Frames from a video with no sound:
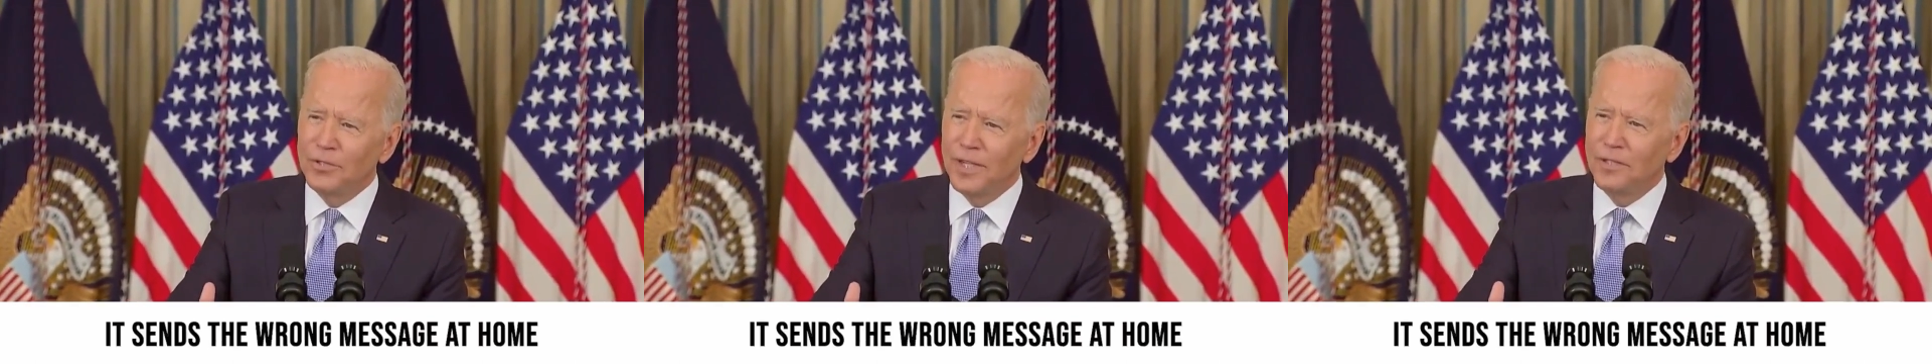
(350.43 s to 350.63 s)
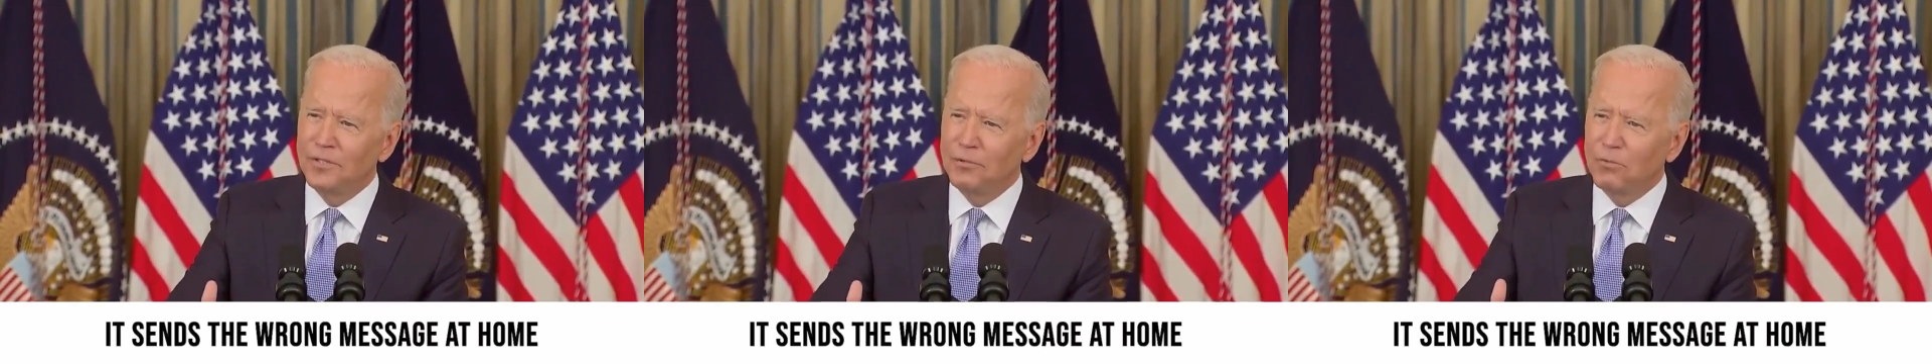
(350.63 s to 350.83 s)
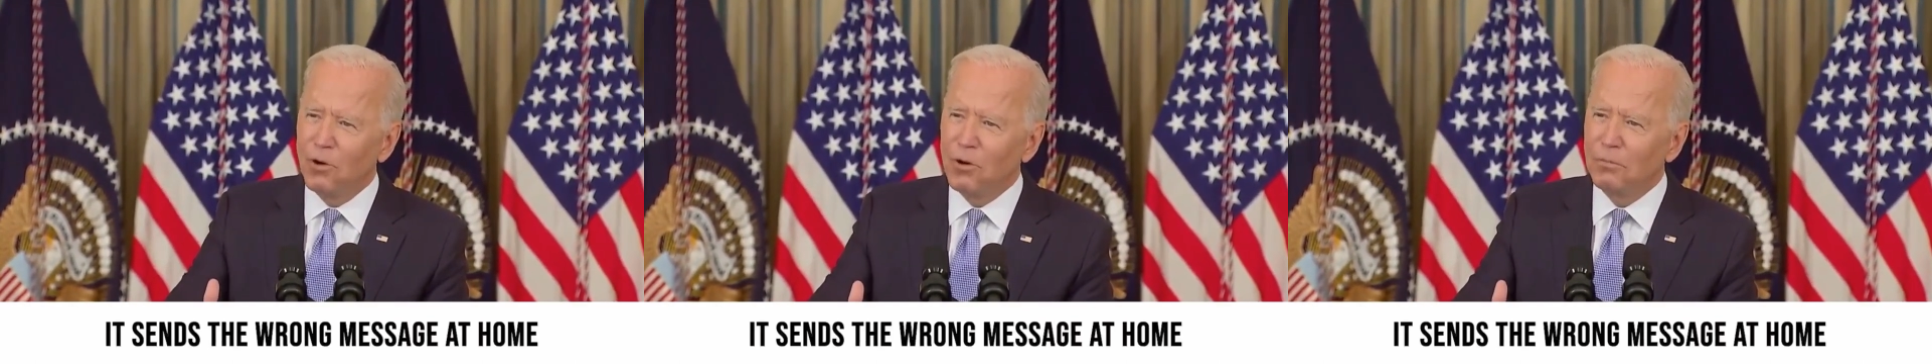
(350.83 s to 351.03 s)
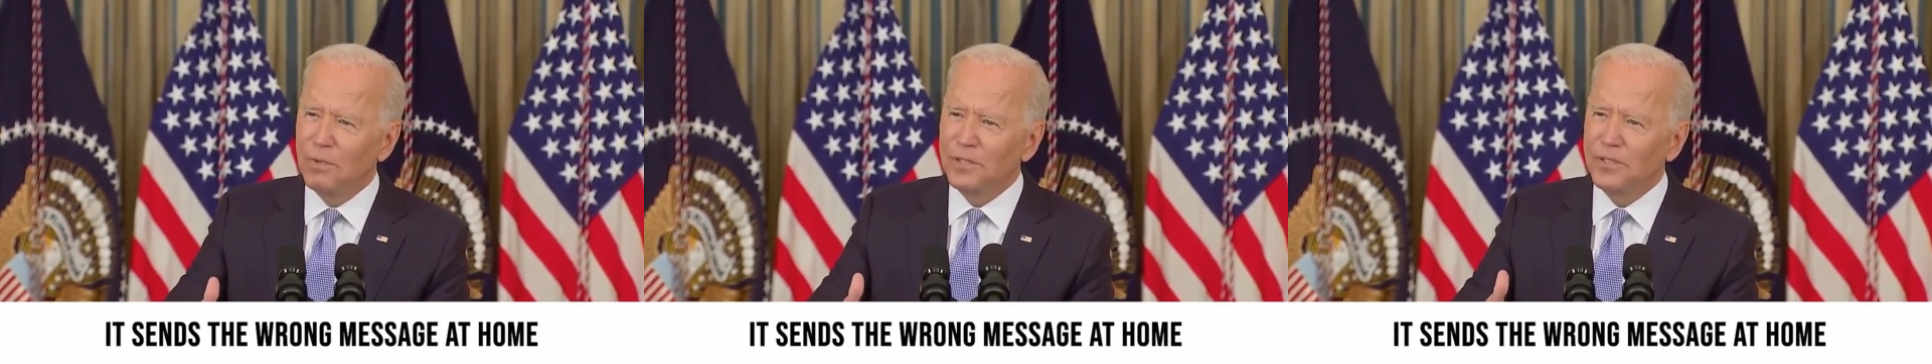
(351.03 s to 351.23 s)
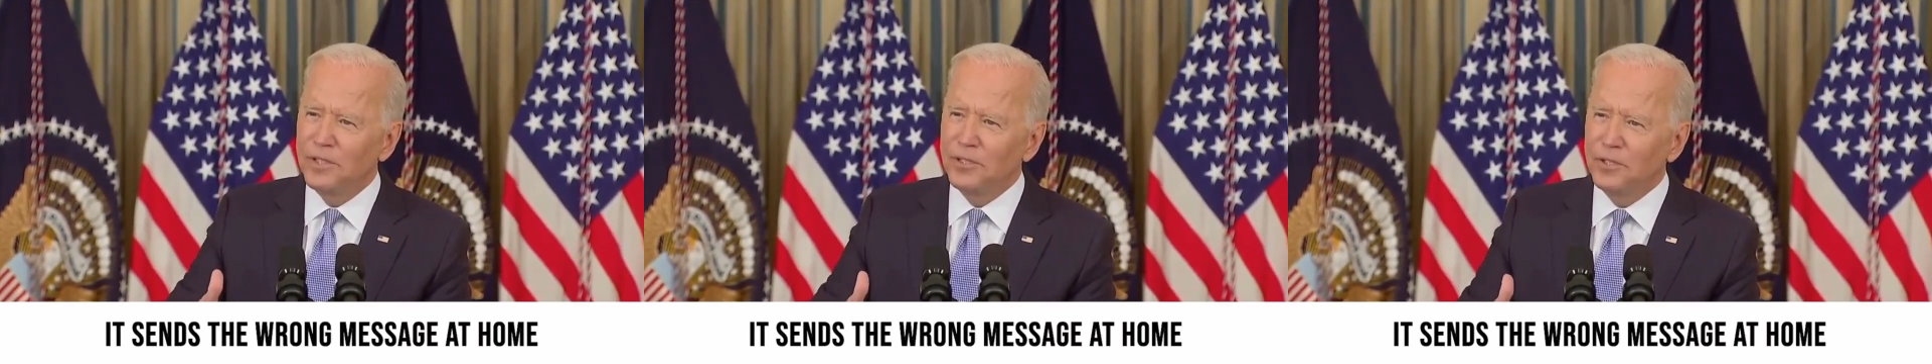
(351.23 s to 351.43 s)
It sends the
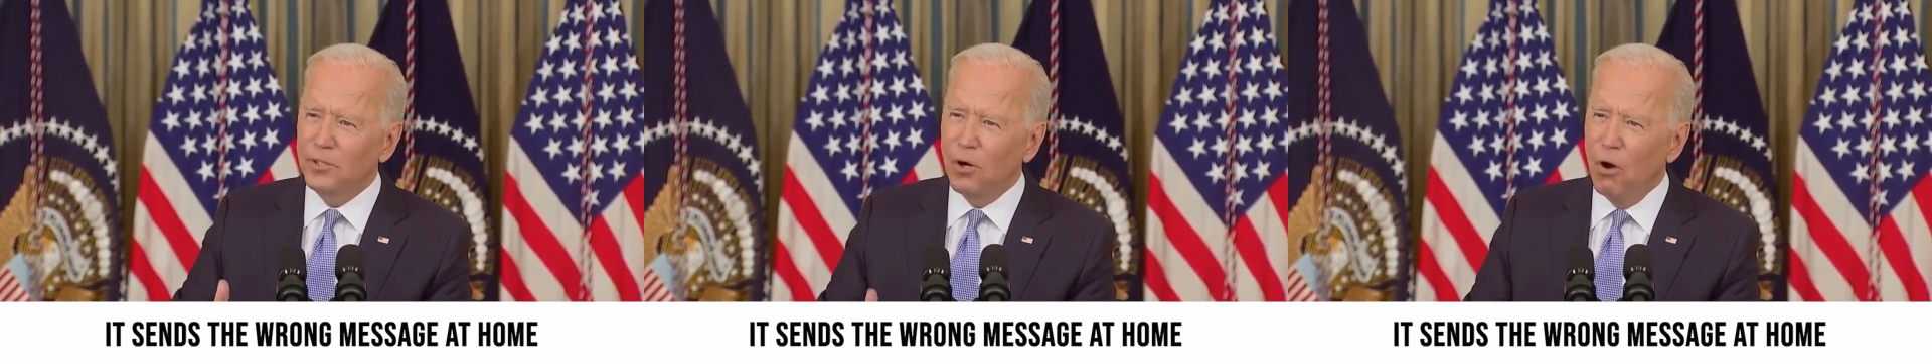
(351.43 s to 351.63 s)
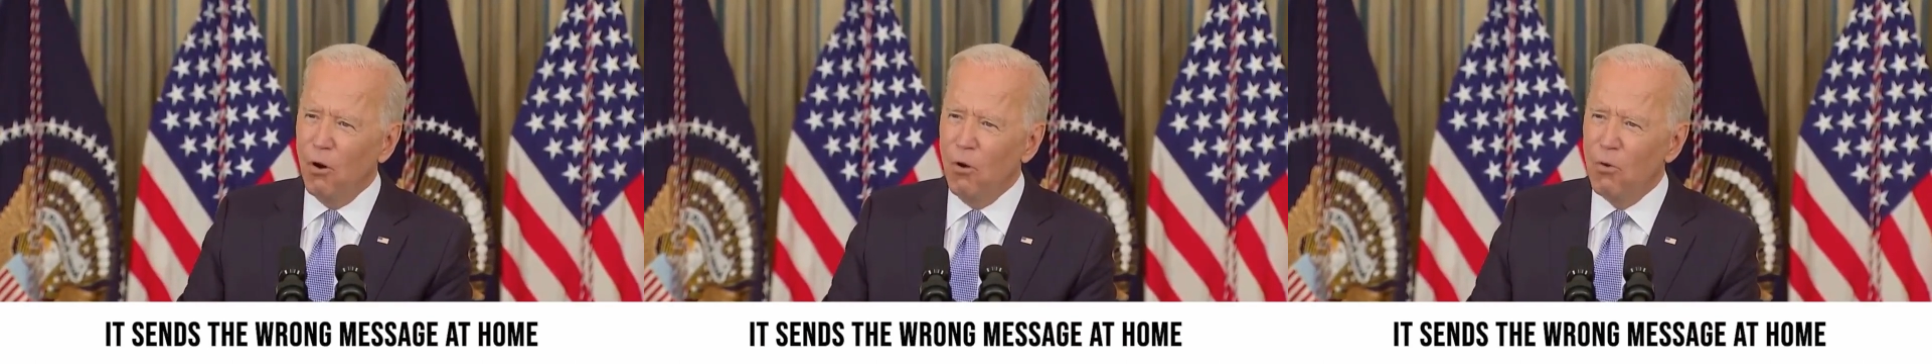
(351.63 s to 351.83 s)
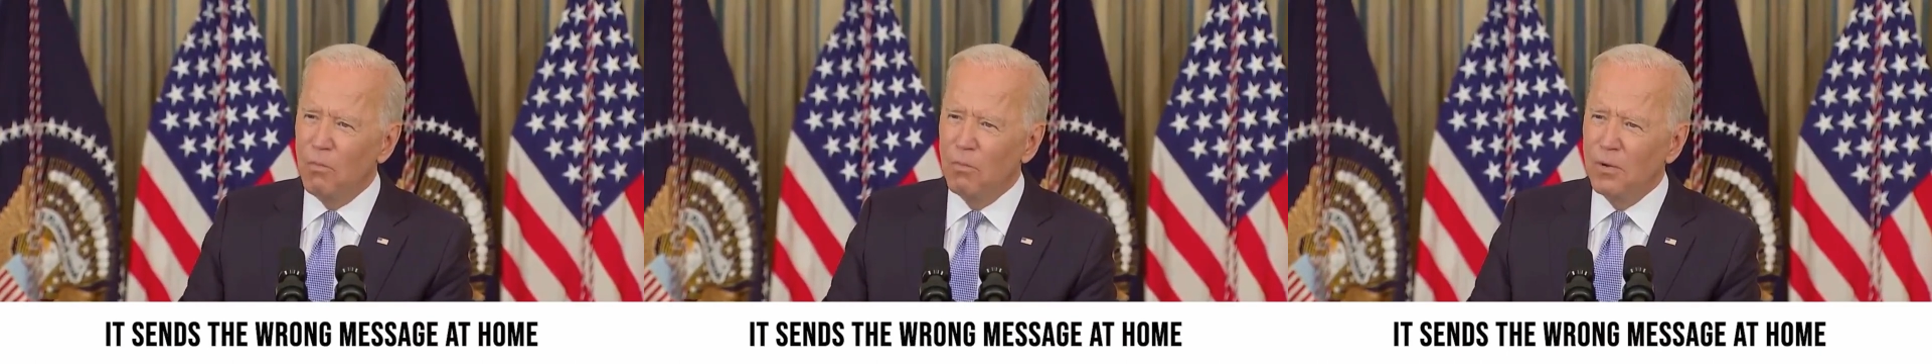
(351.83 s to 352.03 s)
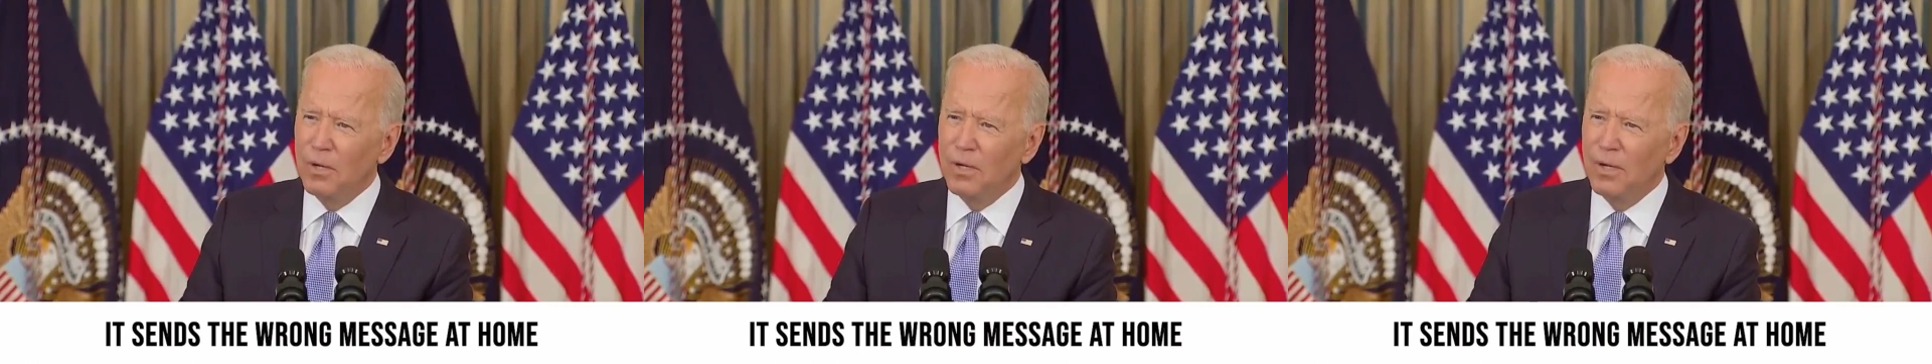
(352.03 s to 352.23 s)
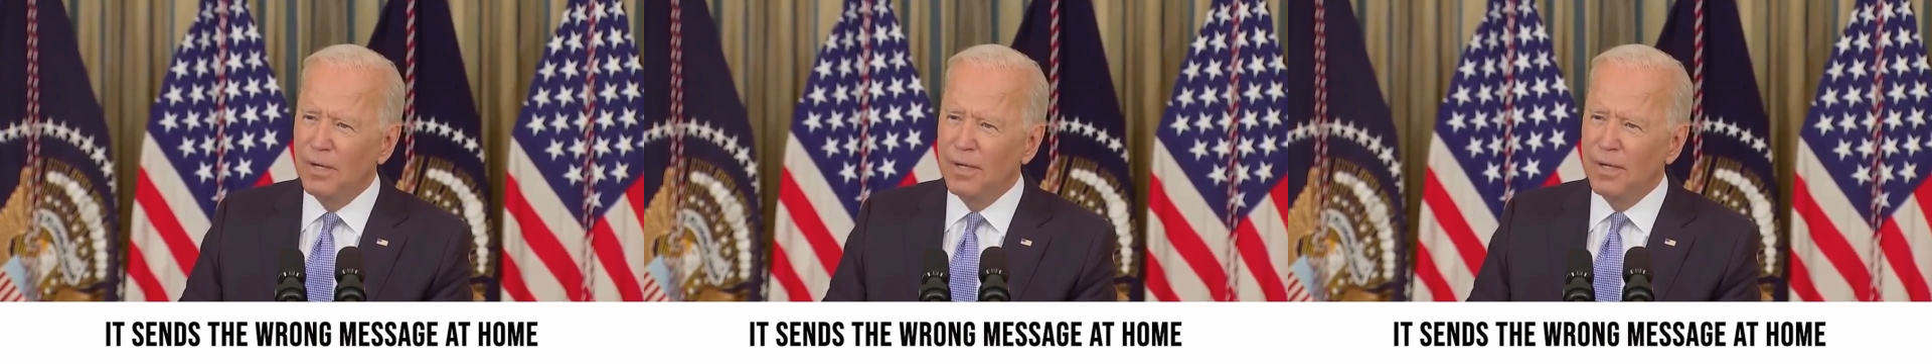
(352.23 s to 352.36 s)
wrong message at home.